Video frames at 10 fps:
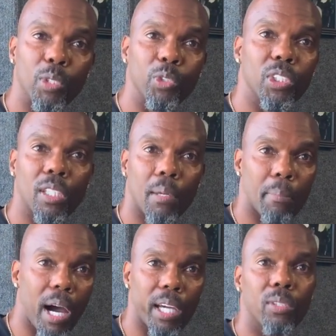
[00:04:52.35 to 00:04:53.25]
music and
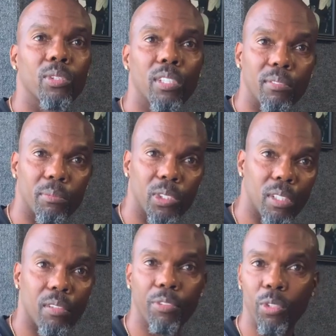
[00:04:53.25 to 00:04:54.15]
bios of
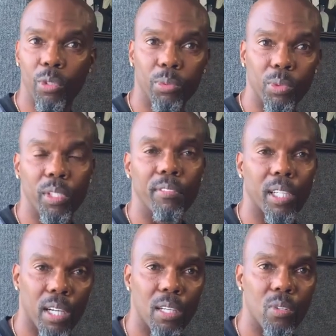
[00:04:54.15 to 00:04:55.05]
themselves or groups whatever they
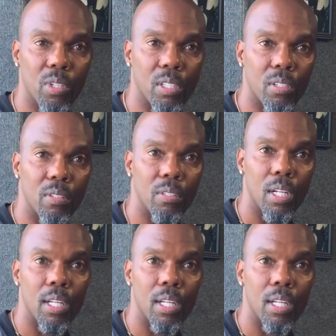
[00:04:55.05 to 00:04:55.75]
got going on.